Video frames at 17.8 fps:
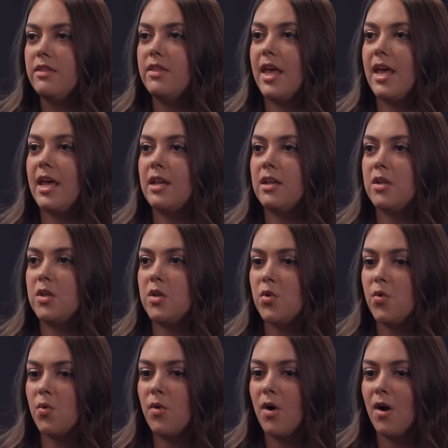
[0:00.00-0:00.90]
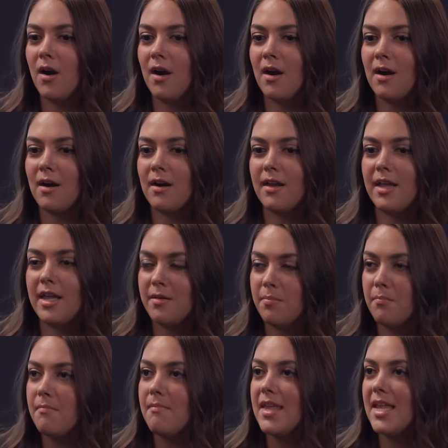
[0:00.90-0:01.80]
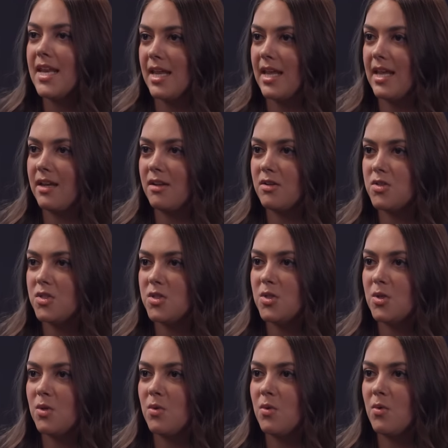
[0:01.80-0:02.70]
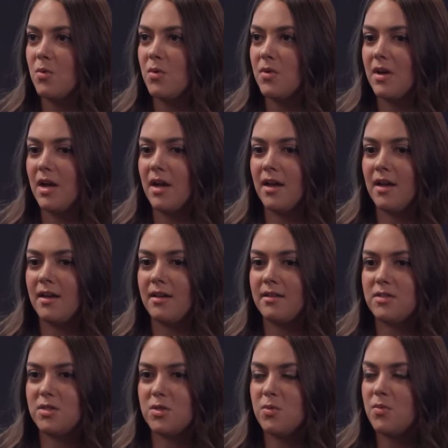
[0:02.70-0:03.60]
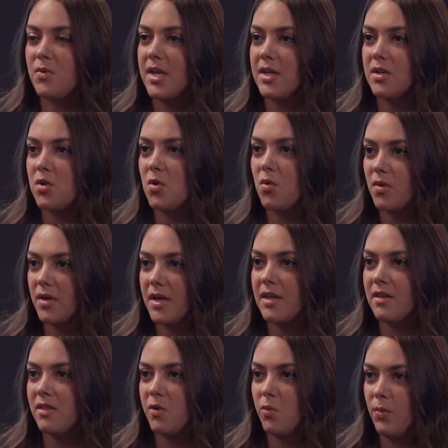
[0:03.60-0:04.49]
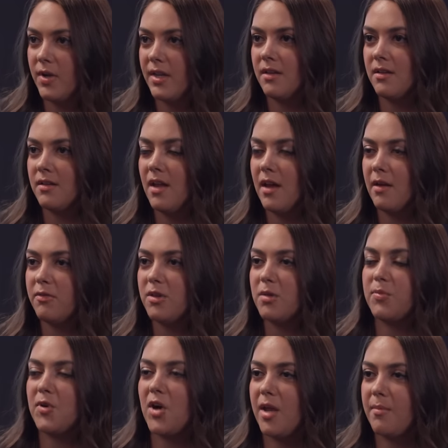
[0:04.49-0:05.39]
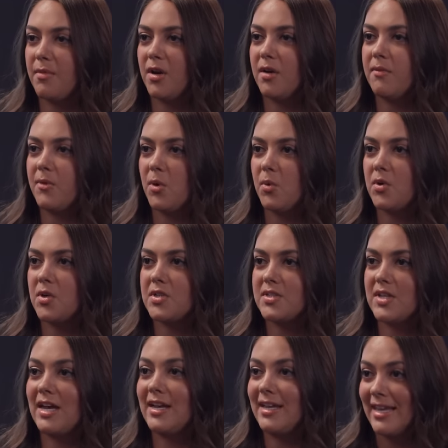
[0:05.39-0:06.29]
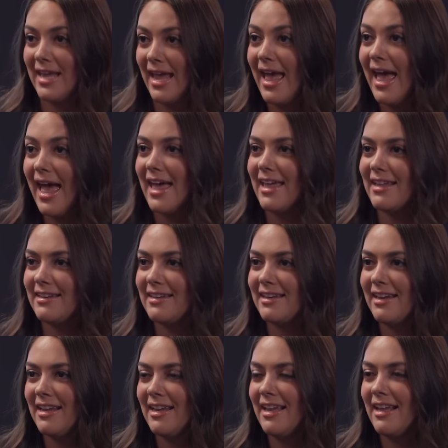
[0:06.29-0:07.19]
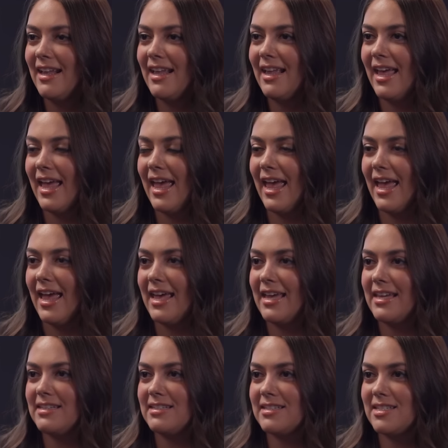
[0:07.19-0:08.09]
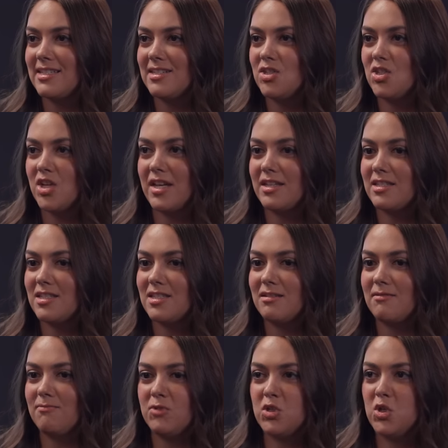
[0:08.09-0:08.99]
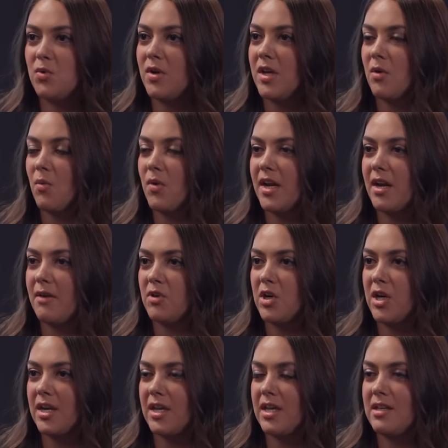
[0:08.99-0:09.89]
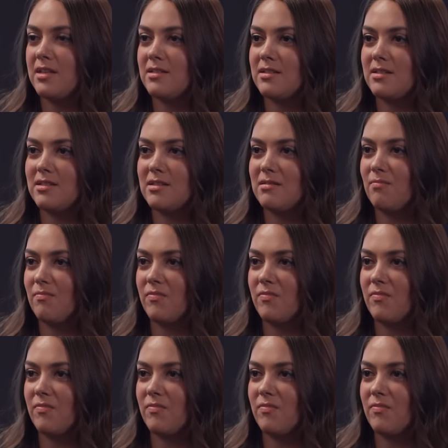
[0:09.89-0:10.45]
then you are admitting to uh, to ignoring the will of the primary voters again and just doing whatever it is